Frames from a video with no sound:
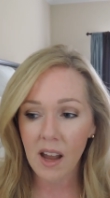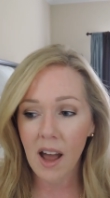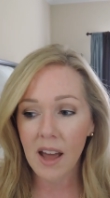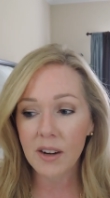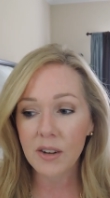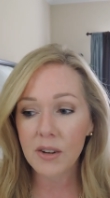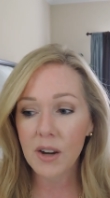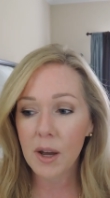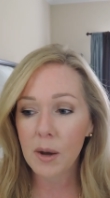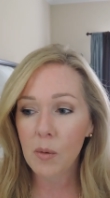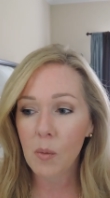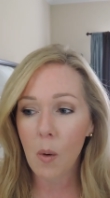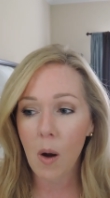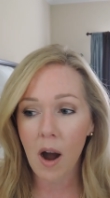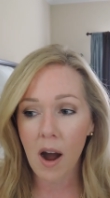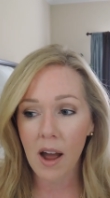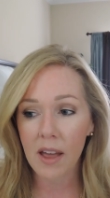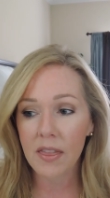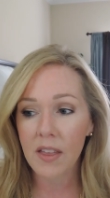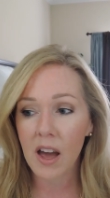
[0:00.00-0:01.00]
i don't know
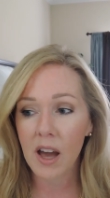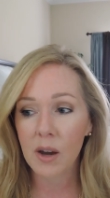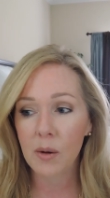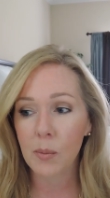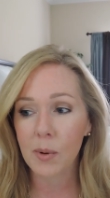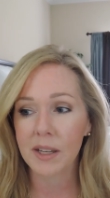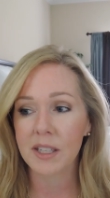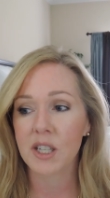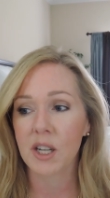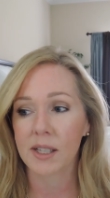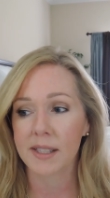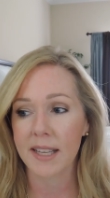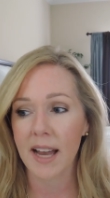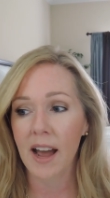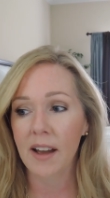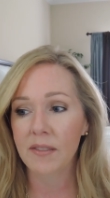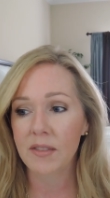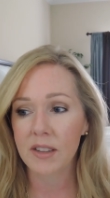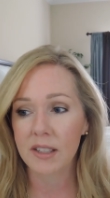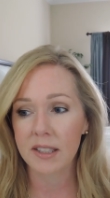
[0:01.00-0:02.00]
why though we just
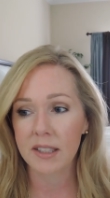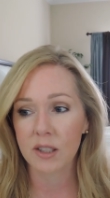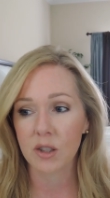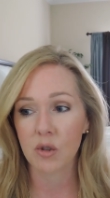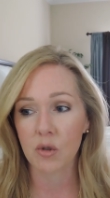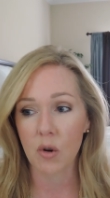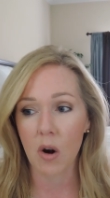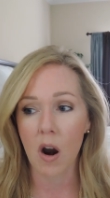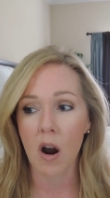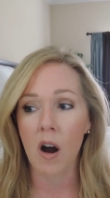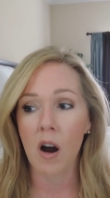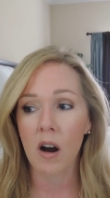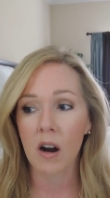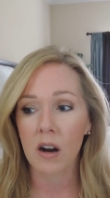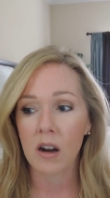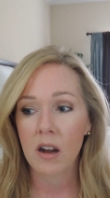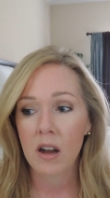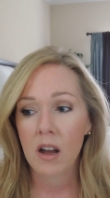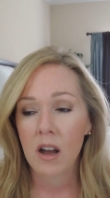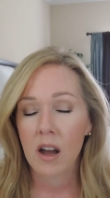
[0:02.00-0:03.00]
have this
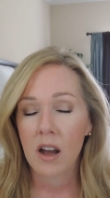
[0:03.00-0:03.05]
draw